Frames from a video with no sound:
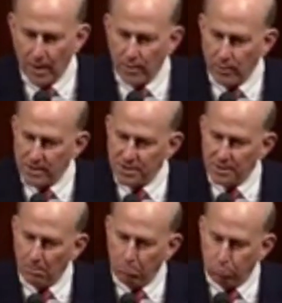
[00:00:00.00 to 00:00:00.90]

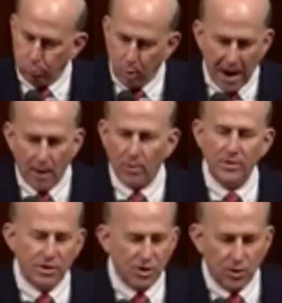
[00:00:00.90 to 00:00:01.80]
from
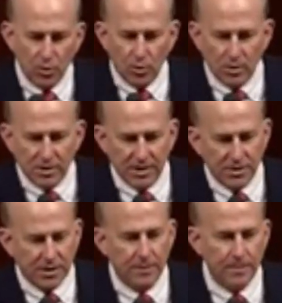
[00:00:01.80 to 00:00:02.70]
preventing
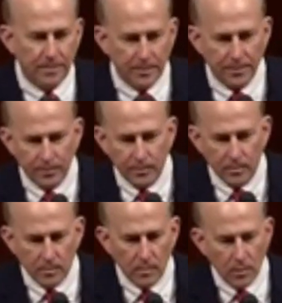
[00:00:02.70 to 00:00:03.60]
someone
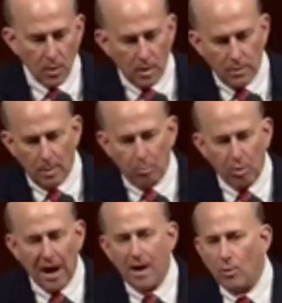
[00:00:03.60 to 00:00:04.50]
from
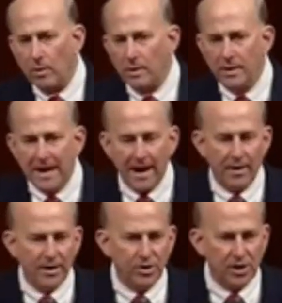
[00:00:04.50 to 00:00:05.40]

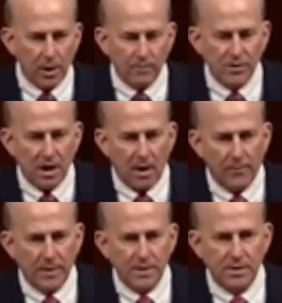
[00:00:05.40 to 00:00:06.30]
avoiding
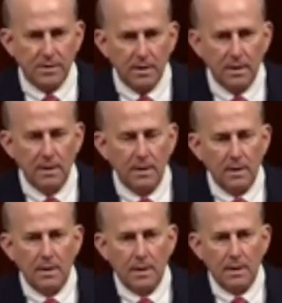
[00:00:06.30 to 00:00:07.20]

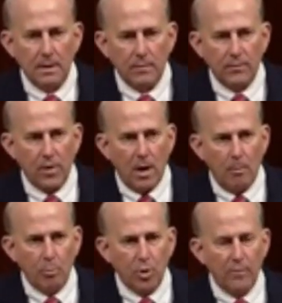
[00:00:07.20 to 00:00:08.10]
appropriately
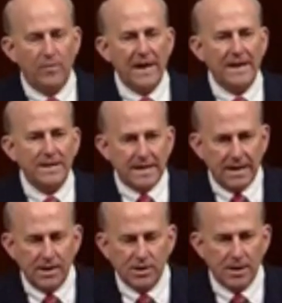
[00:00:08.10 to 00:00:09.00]
having a criminal
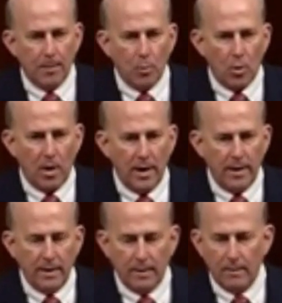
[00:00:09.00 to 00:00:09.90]
record that would
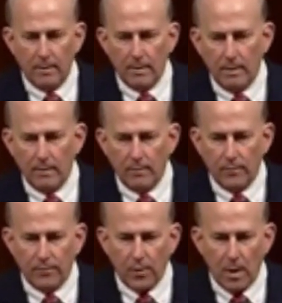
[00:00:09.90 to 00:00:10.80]
prohibit them
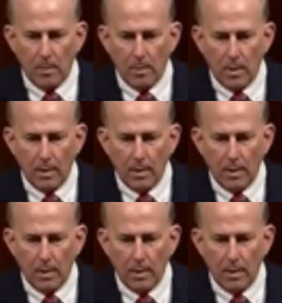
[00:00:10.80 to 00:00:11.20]
getting a gun.